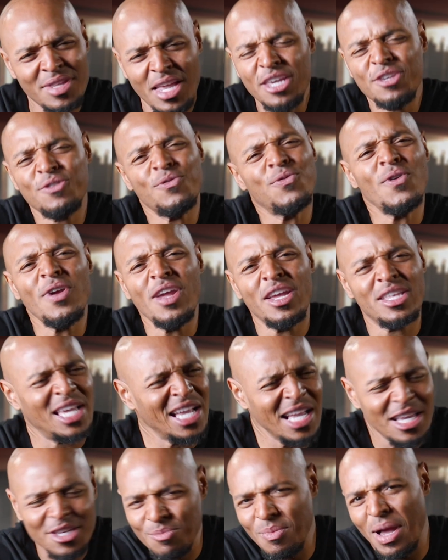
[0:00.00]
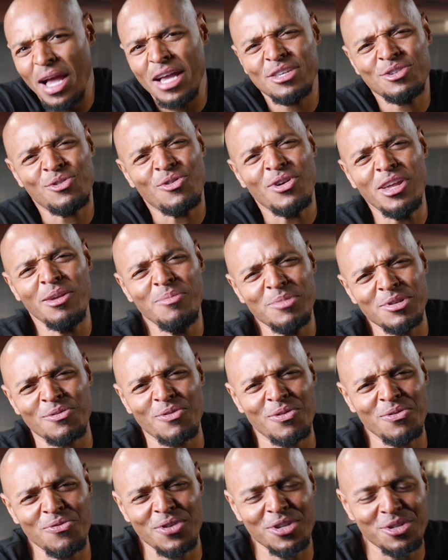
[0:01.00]
as friends. I got some ice cream in the
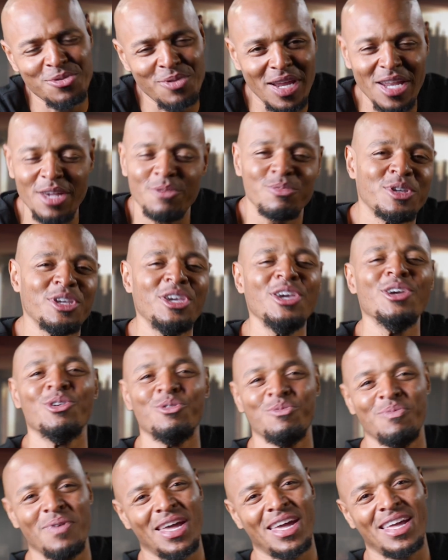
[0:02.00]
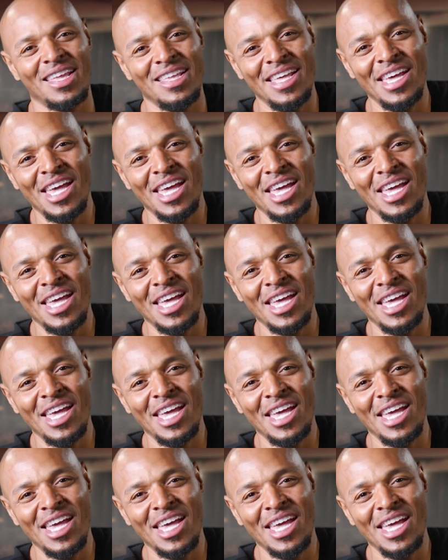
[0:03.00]
refrigerator. It was cute, man.